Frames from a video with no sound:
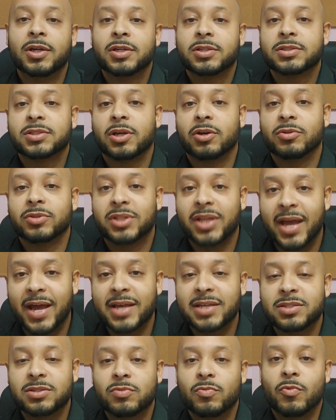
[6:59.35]
So
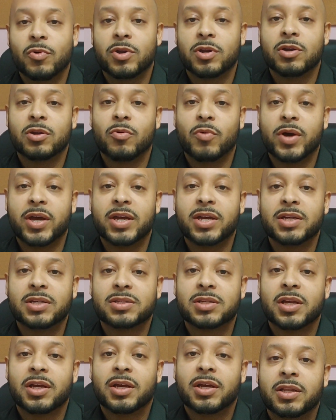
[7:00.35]
that's one of the
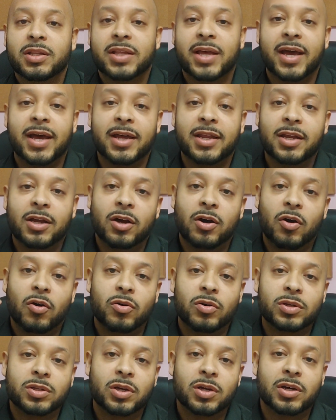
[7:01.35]
ways that
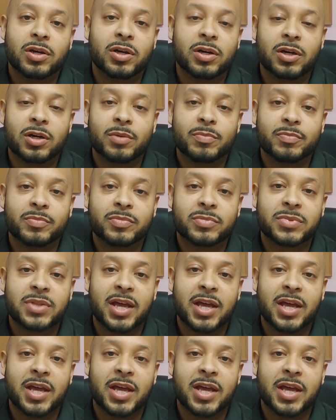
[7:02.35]
on um,